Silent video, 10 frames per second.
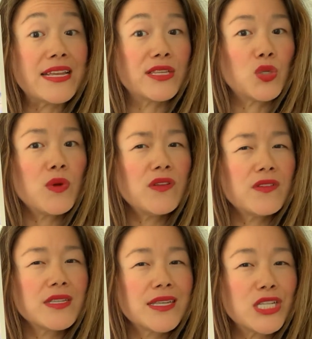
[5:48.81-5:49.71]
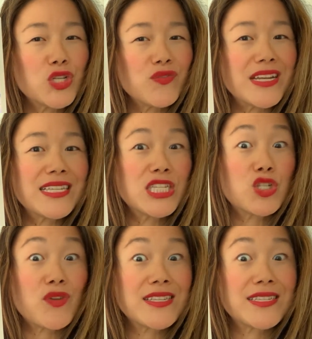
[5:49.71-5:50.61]
the 21st Century
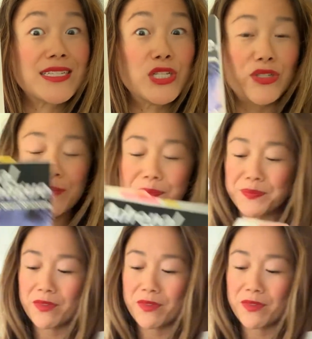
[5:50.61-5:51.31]
Stress Syndrome.